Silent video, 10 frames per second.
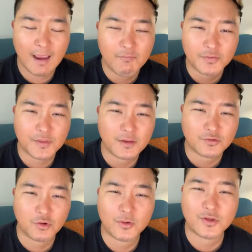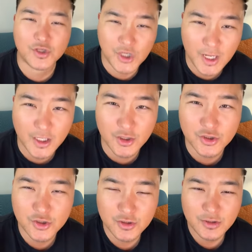Everything is going to
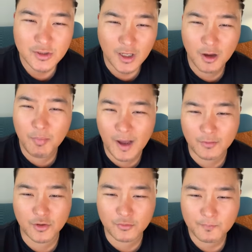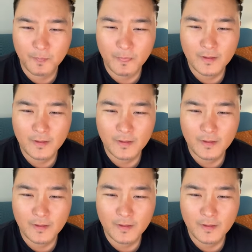change about you.